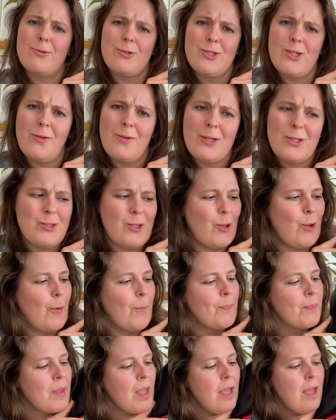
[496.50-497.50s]
showing to you.
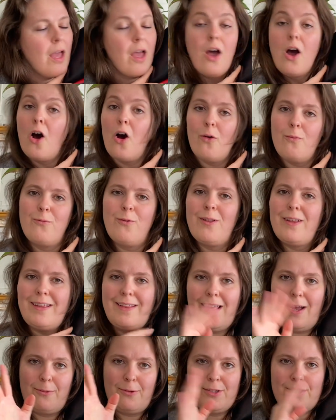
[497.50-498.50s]
Hopefully
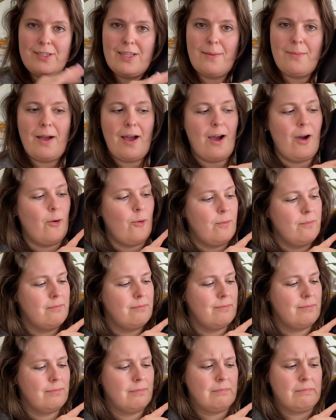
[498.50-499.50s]
that was somehow,
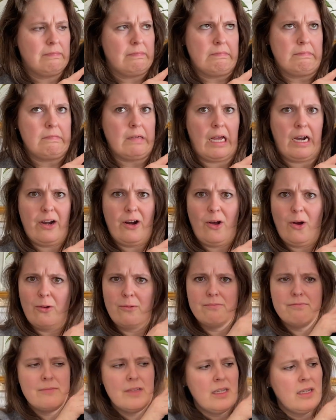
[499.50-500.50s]
I don't
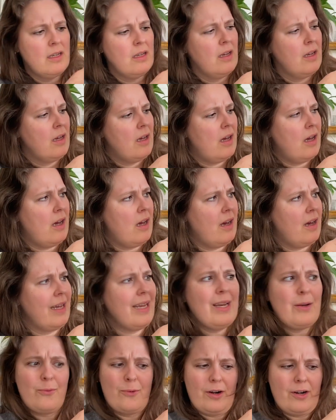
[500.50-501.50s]
know,
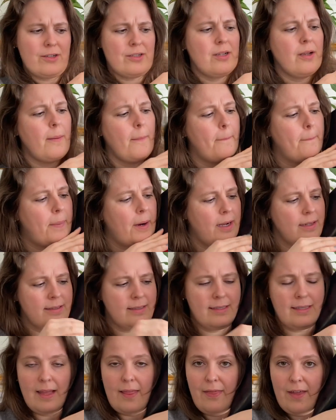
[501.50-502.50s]
it works.
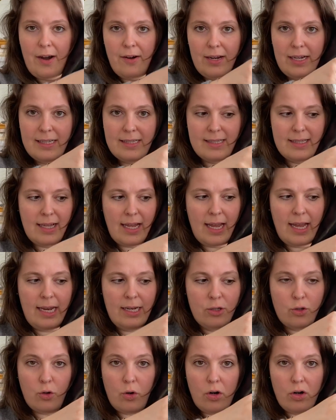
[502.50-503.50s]
But there is a
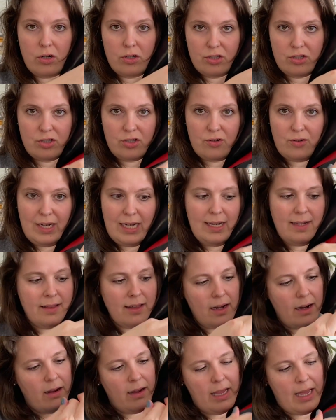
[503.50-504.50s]
drawstring
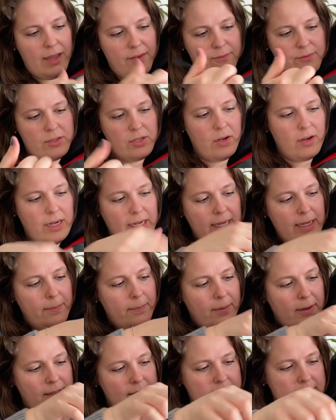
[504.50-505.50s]
that I have tied,
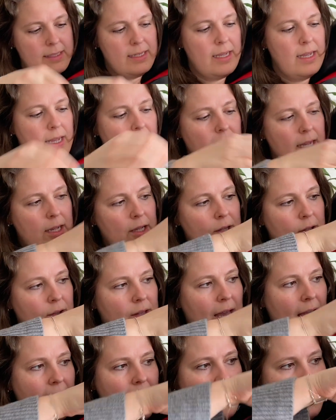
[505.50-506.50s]
but you
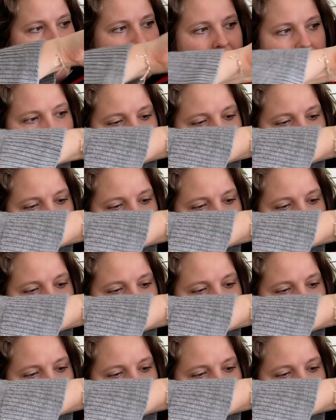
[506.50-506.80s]
can